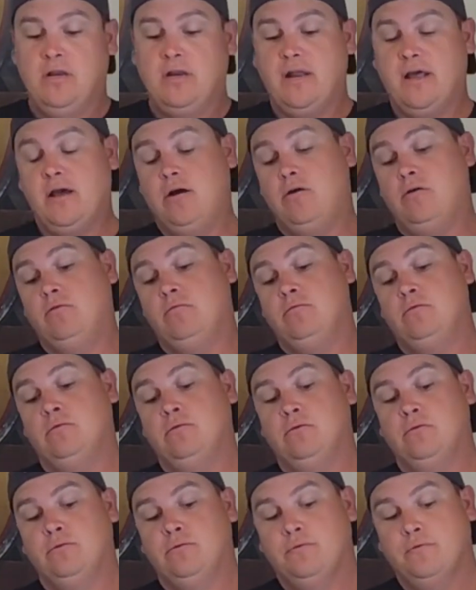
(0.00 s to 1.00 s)
Now,
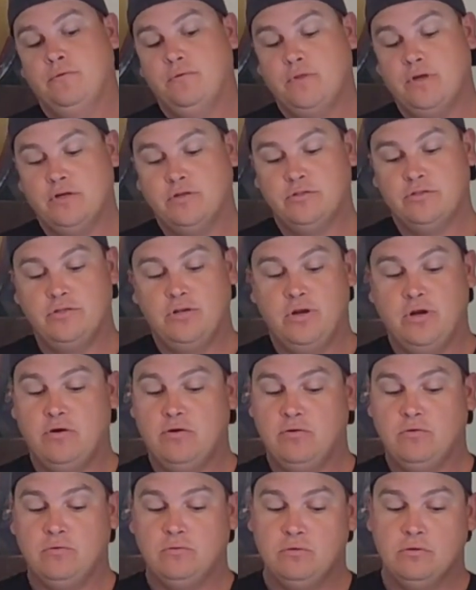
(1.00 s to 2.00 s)
there's
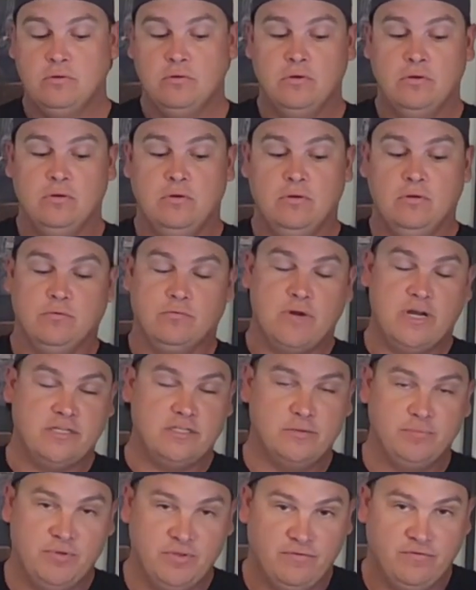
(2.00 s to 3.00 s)
no
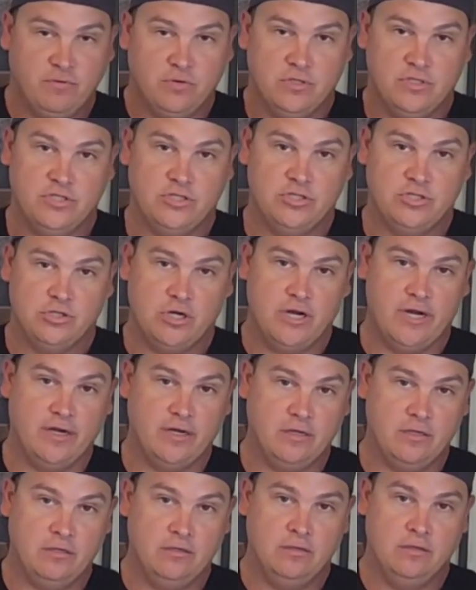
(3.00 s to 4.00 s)
recipe for this
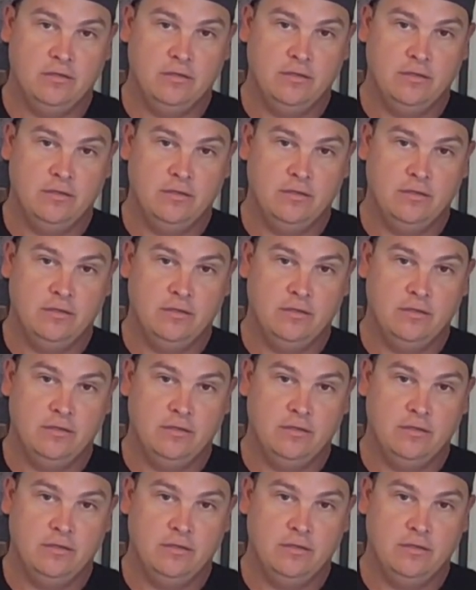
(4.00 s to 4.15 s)
drink,